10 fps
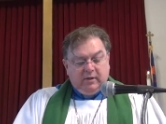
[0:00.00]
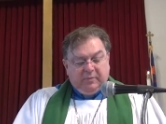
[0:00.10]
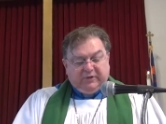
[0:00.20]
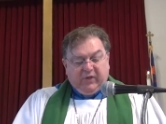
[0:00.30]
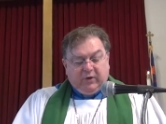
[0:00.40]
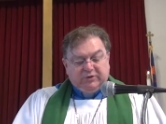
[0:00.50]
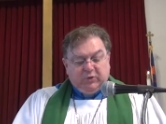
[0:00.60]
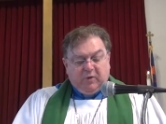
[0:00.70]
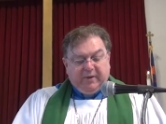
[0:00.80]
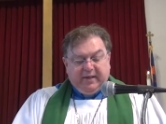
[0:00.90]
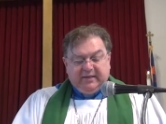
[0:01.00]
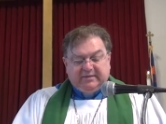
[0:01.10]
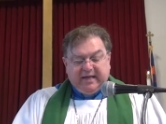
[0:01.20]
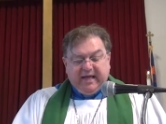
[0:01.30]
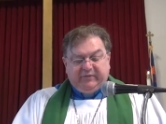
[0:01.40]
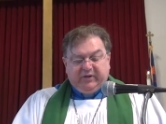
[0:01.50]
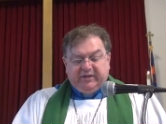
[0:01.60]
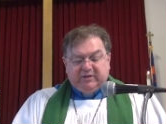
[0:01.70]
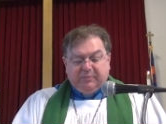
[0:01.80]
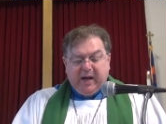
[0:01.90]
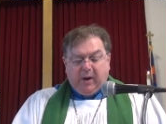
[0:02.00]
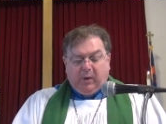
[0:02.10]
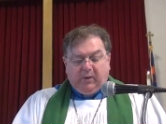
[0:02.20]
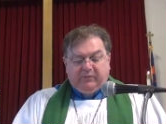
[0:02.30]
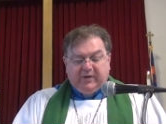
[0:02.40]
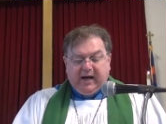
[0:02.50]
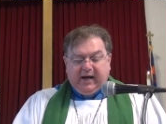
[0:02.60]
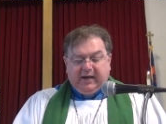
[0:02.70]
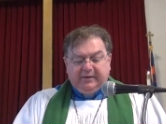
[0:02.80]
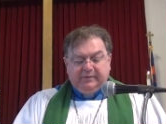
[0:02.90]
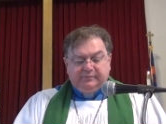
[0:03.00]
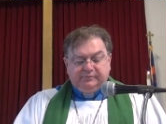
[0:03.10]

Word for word: But to those who are being saved, it is the power of God.